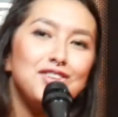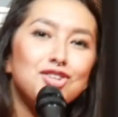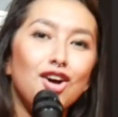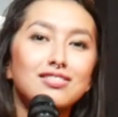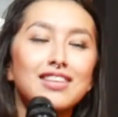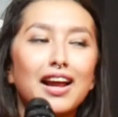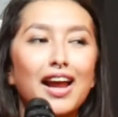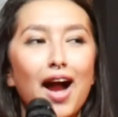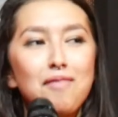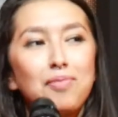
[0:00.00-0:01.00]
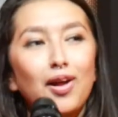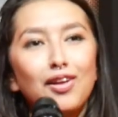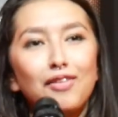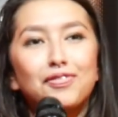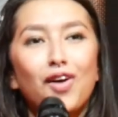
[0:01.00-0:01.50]
Just a couple
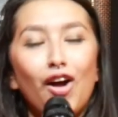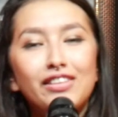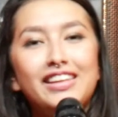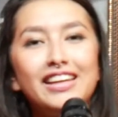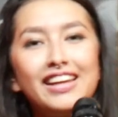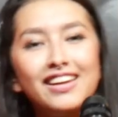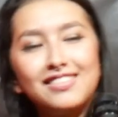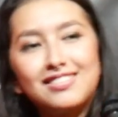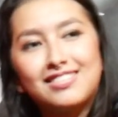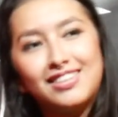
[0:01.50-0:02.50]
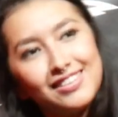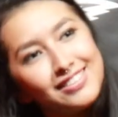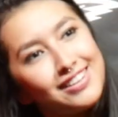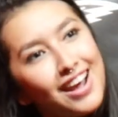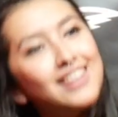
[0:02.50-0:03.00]
of continents
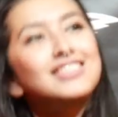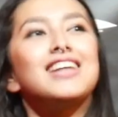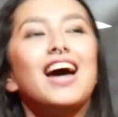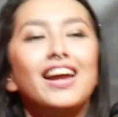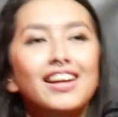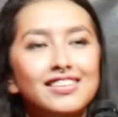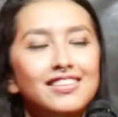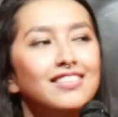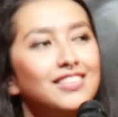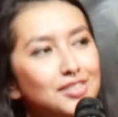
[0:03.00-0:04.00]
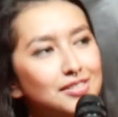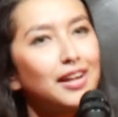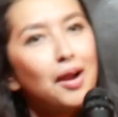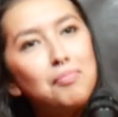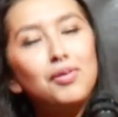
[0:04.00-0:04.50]
aside, you know, just a
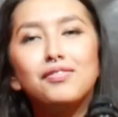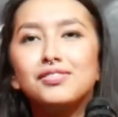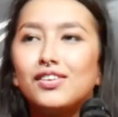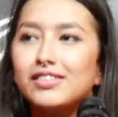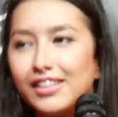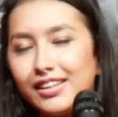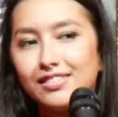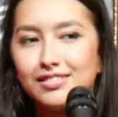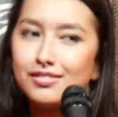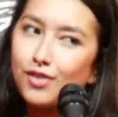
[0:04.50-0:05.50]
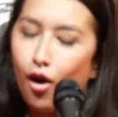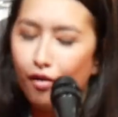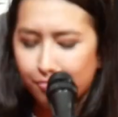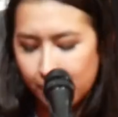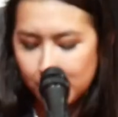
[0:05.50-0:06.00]
couple of continents
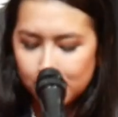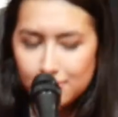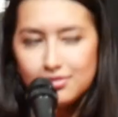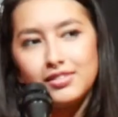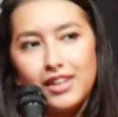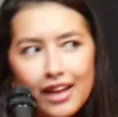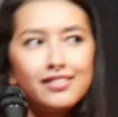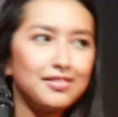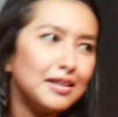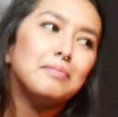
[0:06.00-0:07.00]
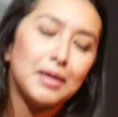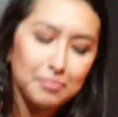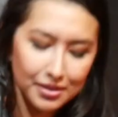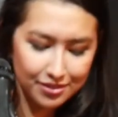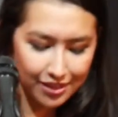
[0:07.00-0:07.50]
off, but God doesn't make
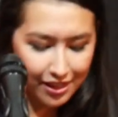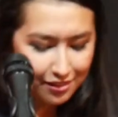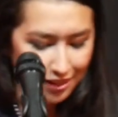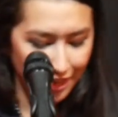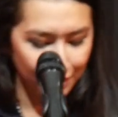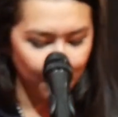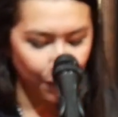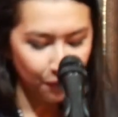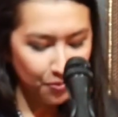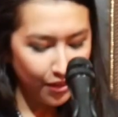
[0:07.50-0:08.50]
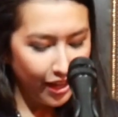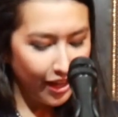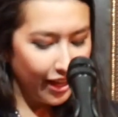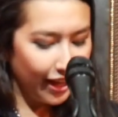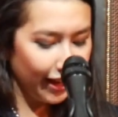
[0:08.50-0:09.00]
mistakes, I know.
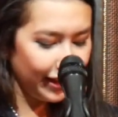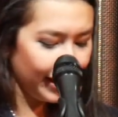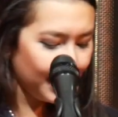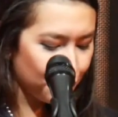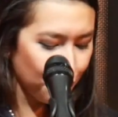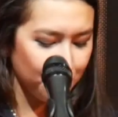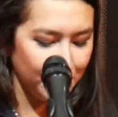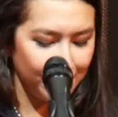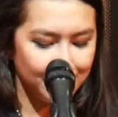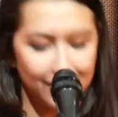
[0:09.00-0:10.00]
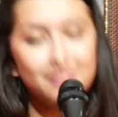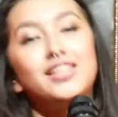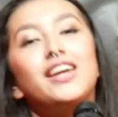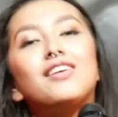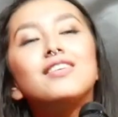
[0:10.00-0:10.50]
And it took me 6
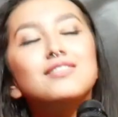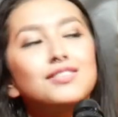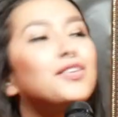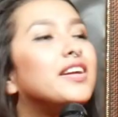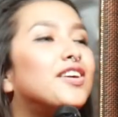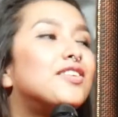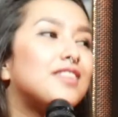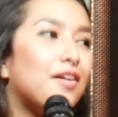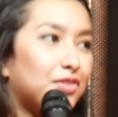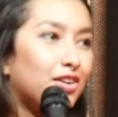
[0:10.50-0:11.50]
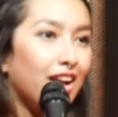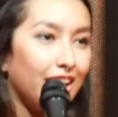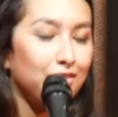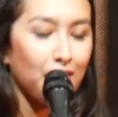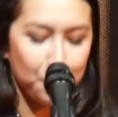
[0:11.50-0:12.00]
years, 3 years after
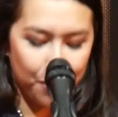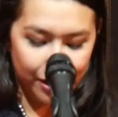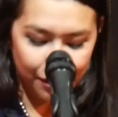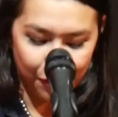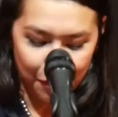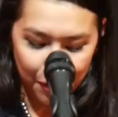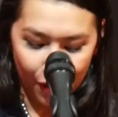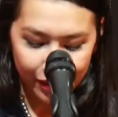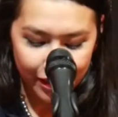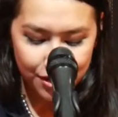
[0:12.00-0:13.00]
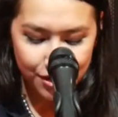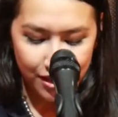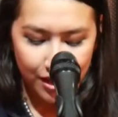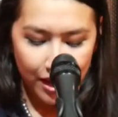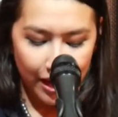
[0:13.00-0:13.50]
I graduated from college.
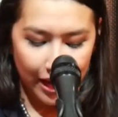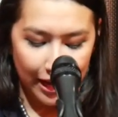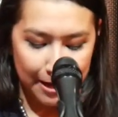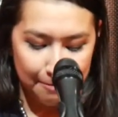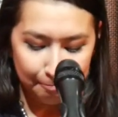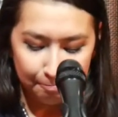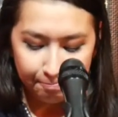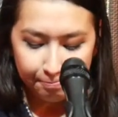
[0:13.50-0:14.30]
And